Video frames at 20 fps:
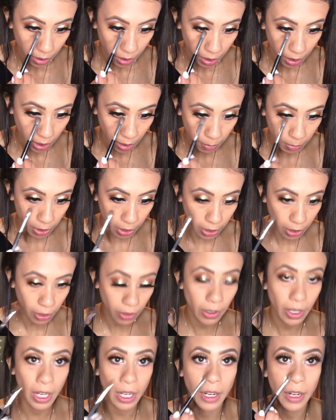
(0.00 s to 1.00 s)
And I'm going to go
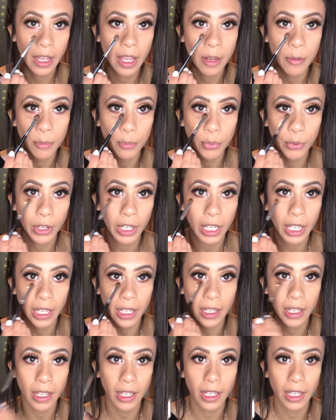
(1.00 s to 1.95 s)
ahead and bring it